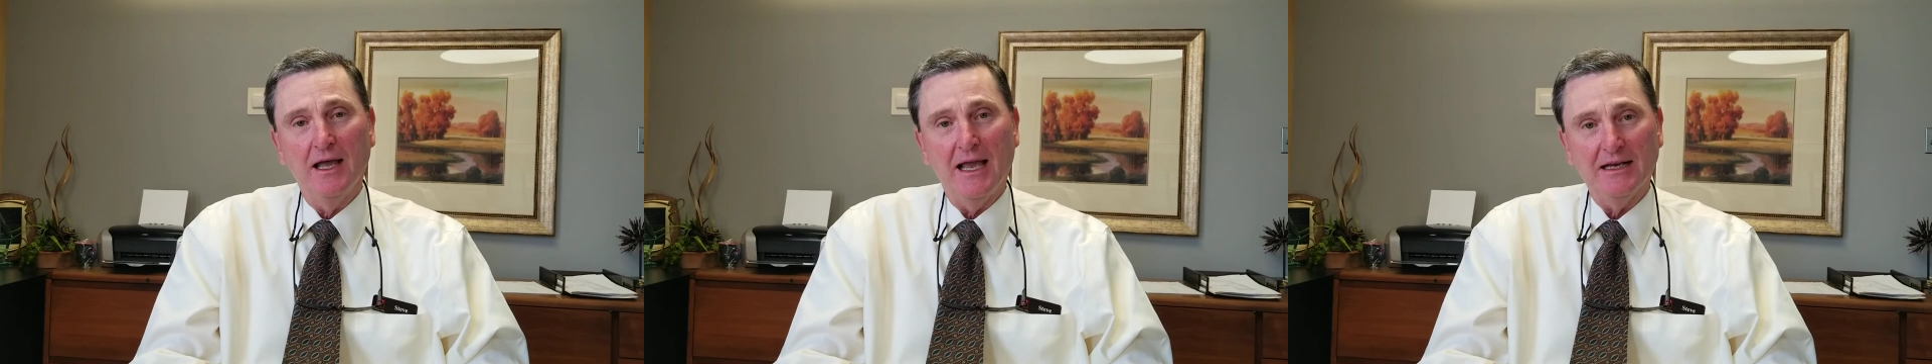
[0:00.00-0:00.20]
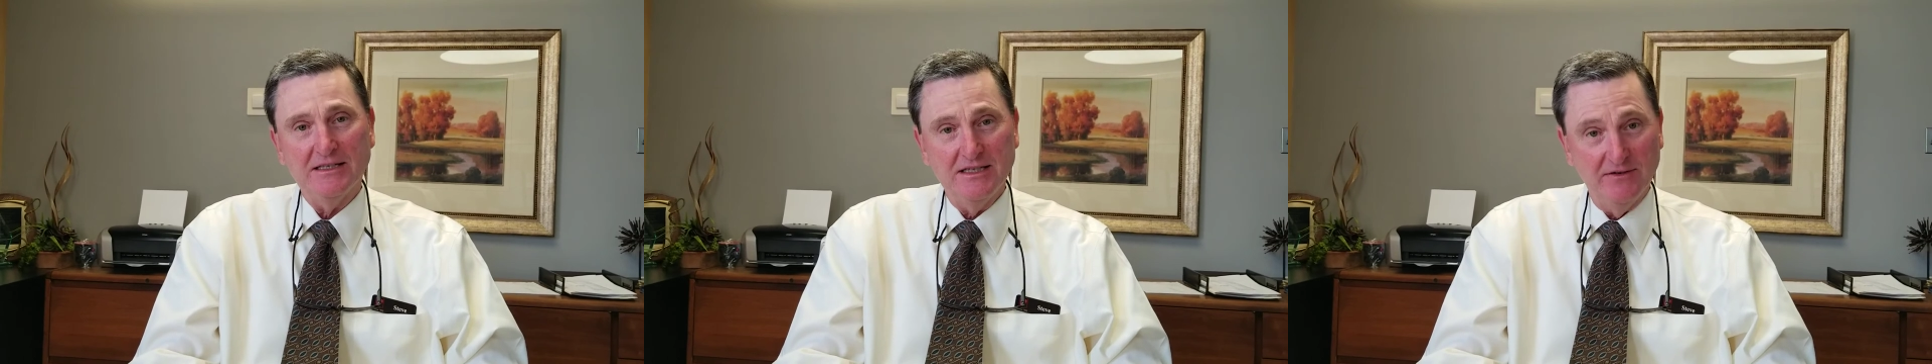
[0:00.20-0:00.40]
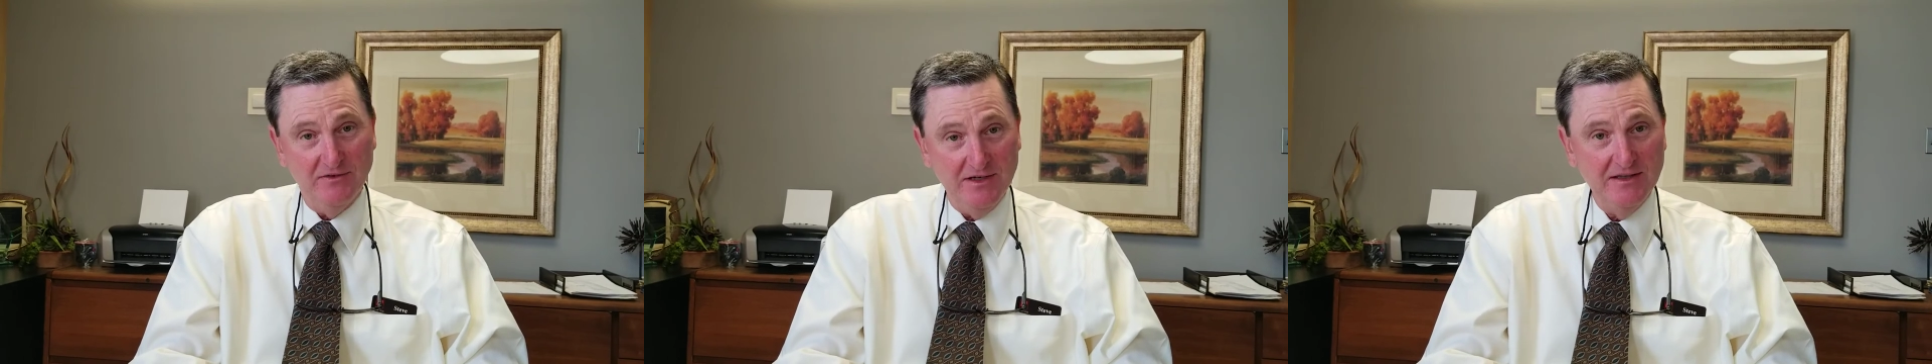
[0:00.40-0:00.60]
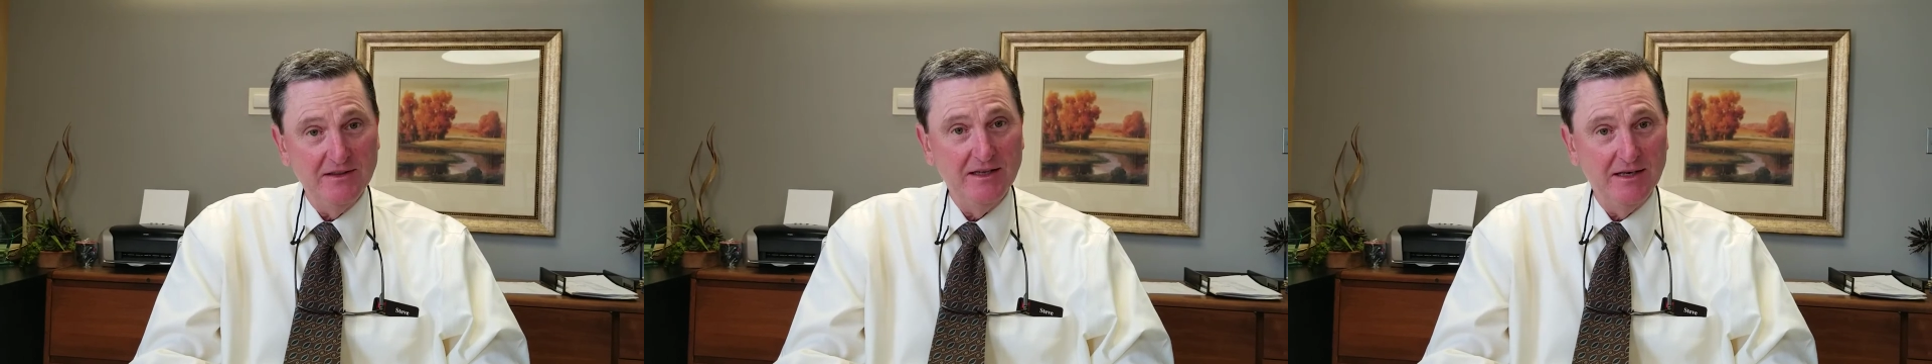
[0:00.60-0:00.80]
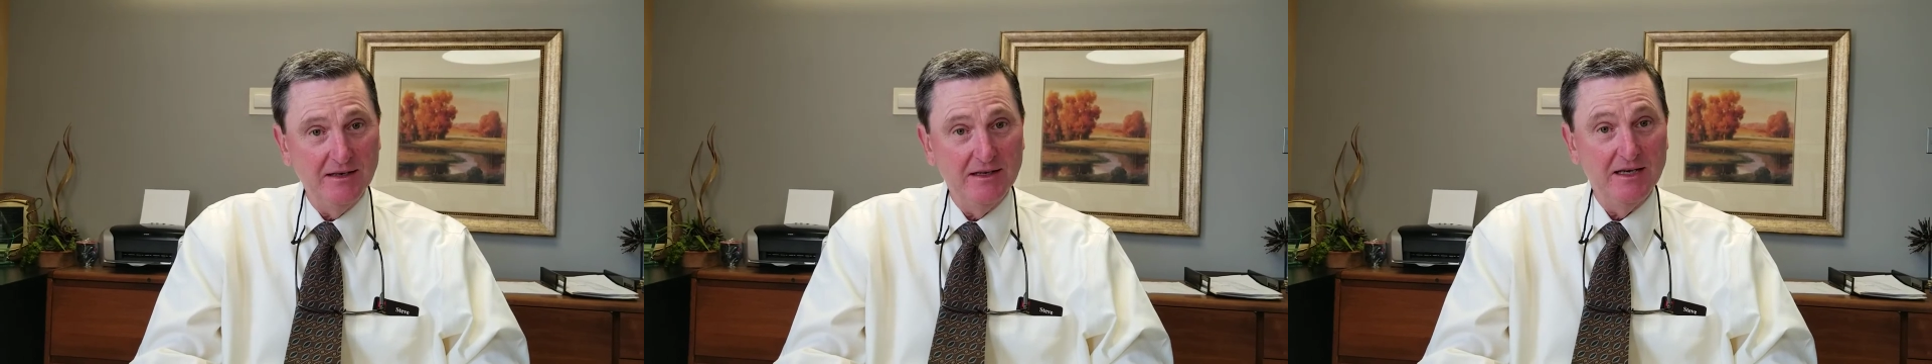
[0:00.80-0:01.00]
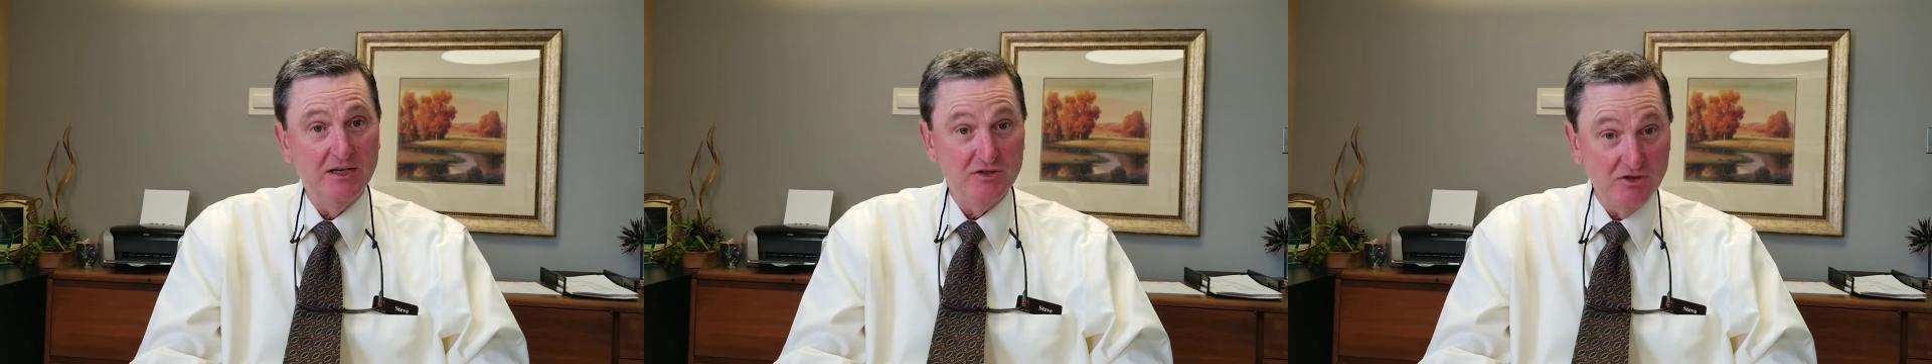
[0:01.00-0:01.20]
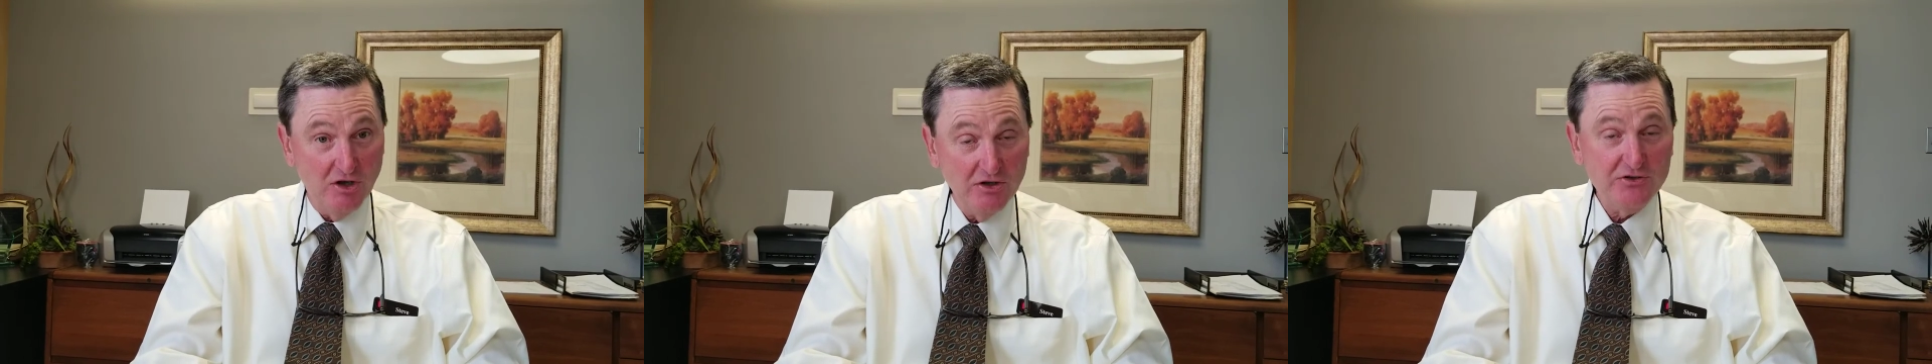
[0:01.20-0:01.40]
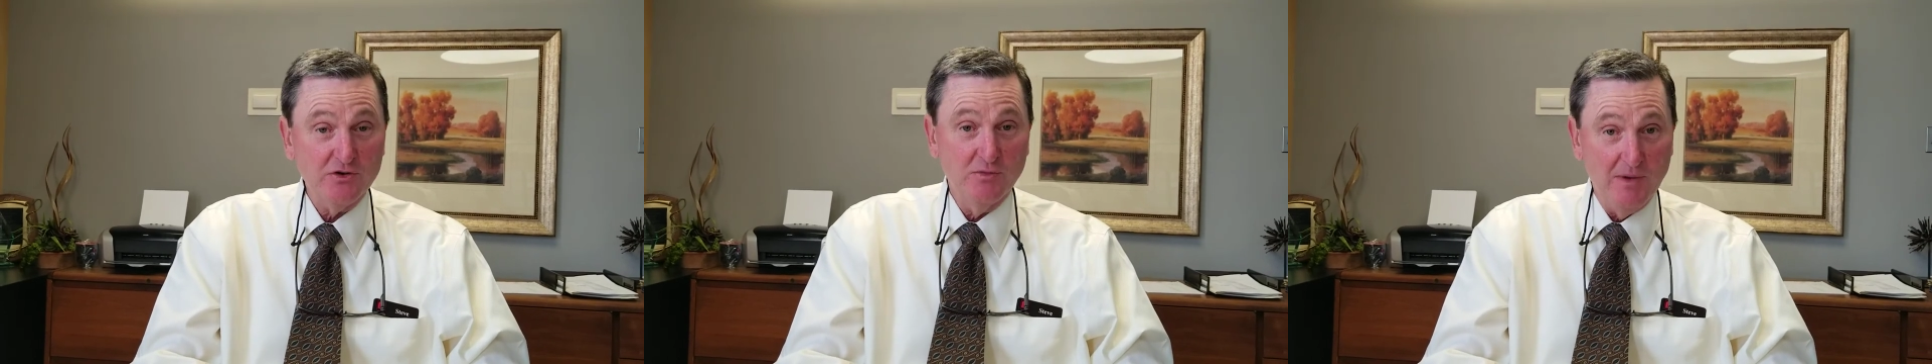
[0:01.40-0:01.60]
activity that it is also